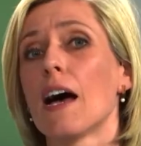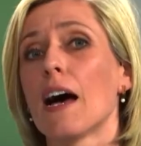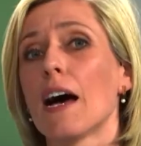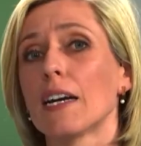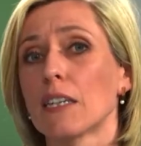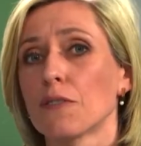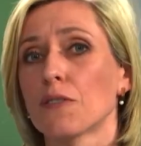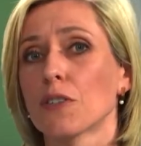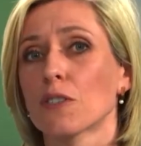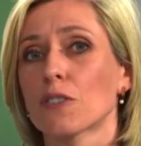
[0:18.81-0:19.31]

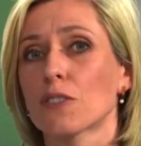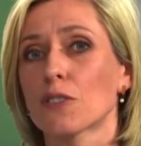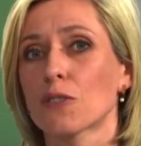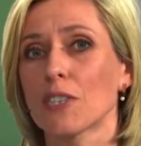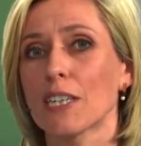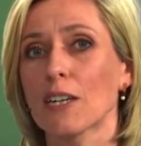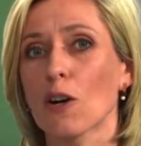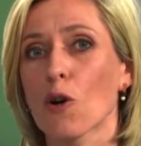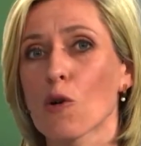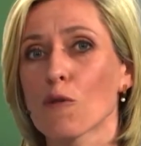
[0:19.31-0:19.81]

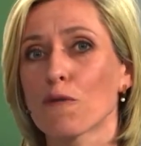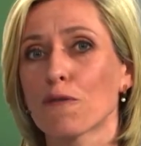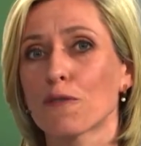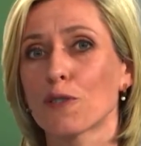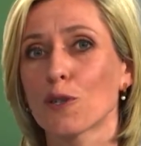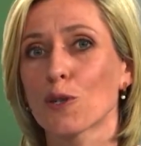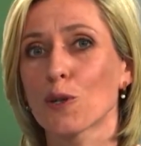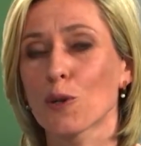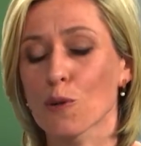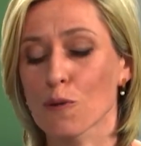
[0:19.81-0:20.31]
anniversary of
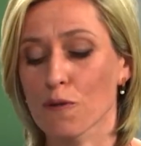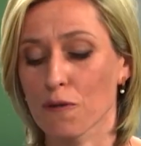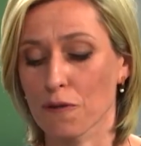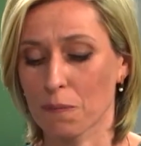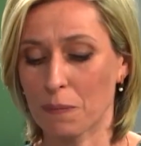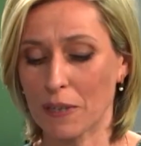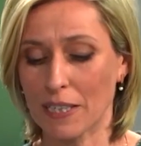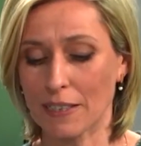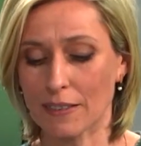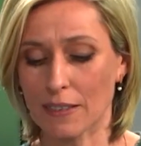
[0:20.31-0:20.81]
Degroof
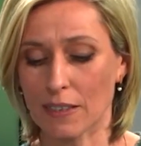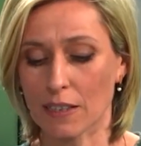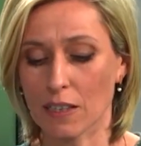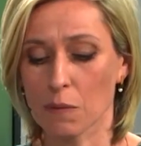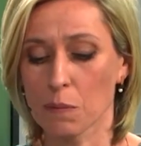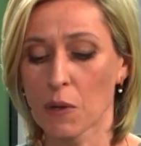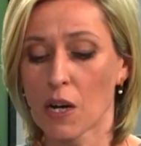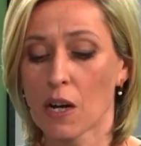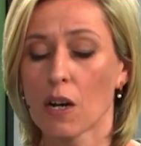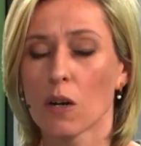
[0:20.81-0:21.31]

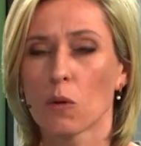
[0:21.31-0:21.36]
Petercam,